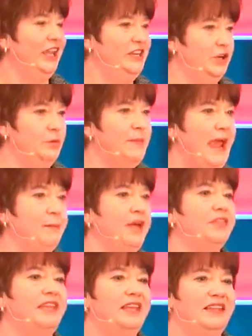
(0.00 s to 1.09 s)
near
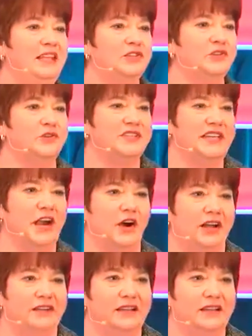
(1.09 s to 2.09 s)
Mammoth in the Eastern Sierra.